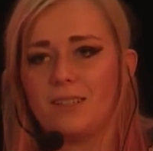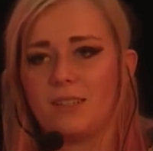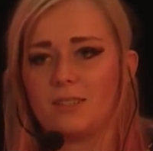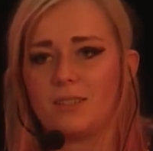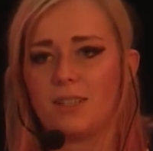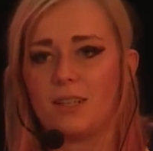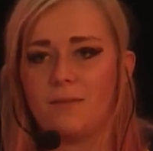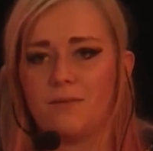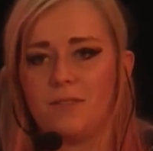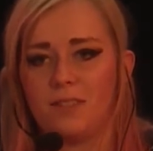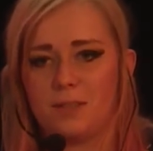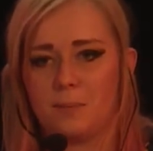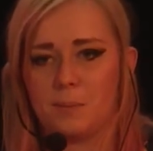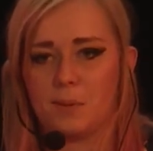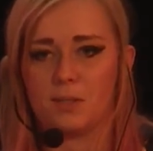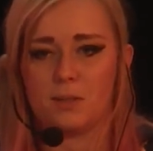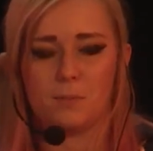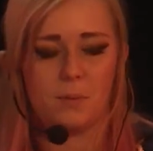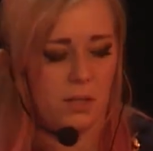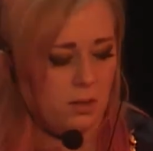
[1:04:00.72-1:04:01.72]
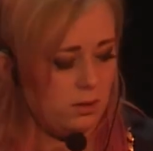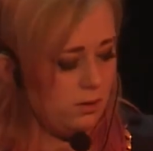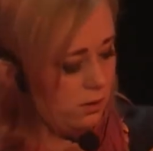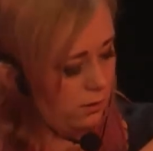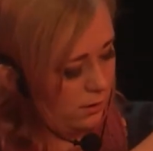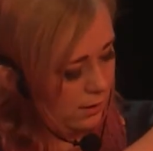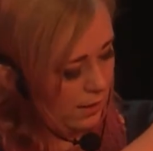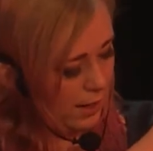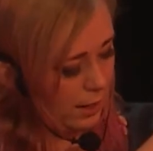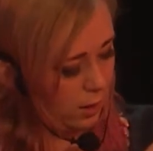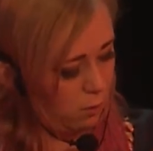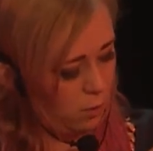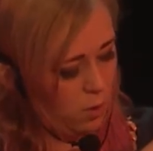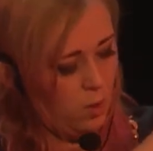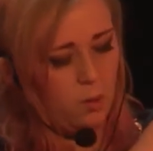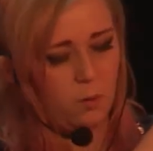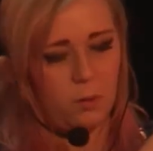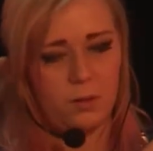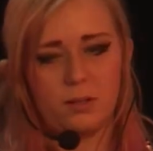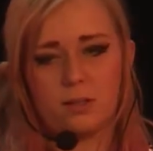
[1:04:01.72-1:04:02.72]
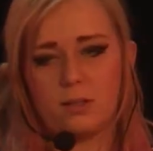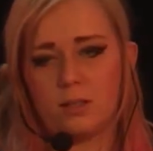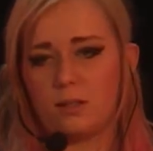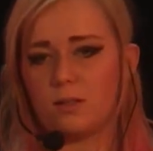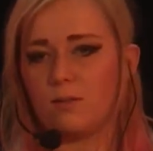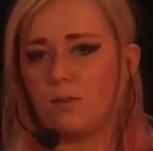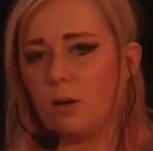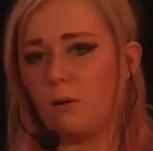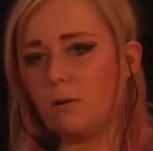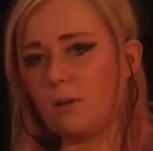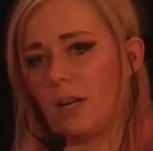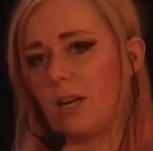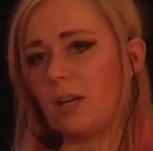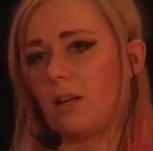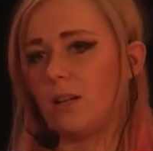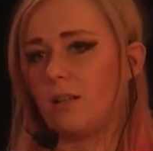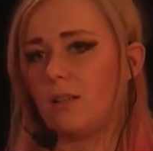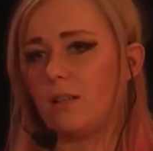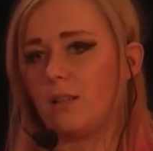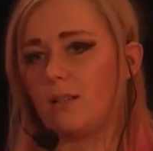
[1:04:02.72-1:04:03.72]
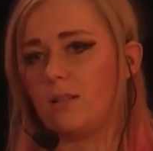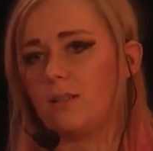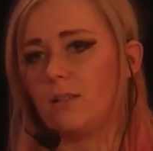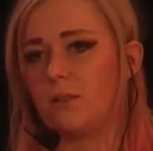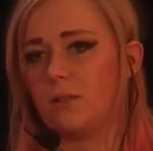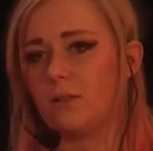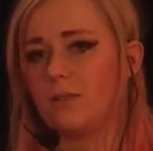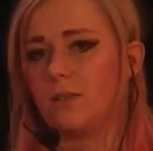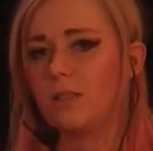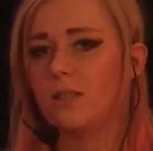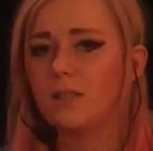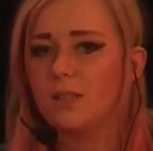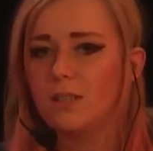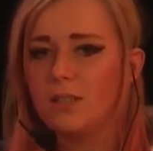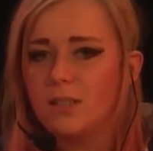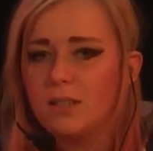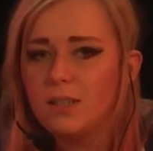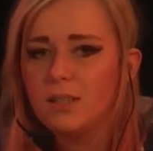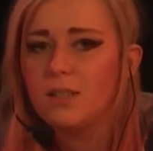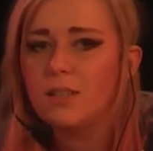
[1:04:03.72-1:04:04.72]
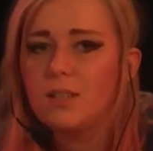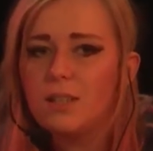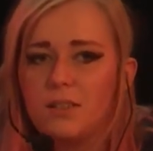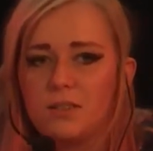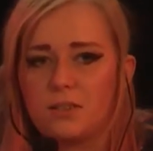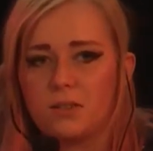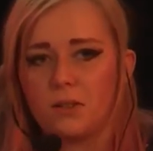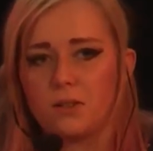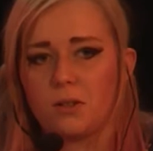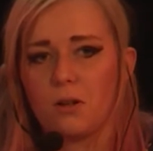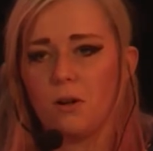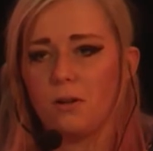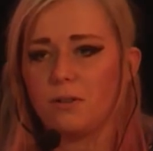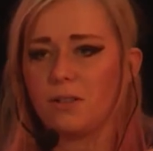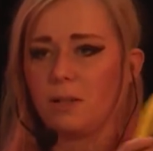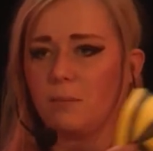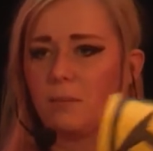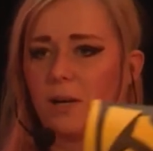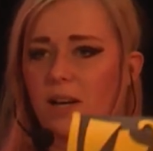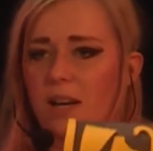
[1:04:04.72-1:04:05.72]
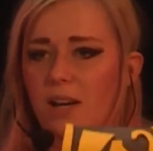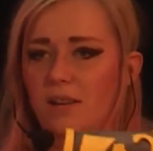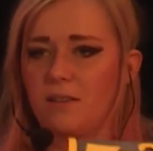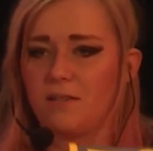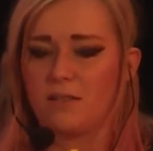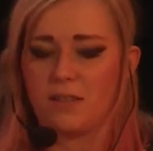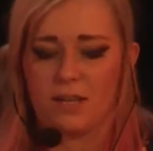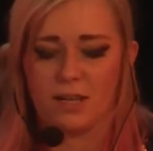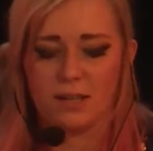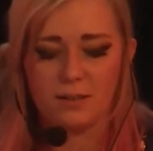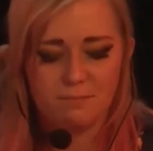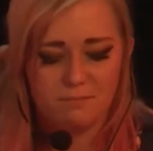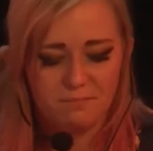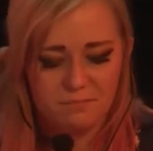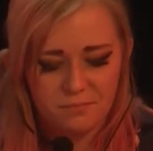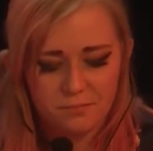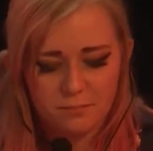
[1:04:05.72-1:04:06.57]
It's invisible because it's like, whoa, it's floating. It's not holding by anything.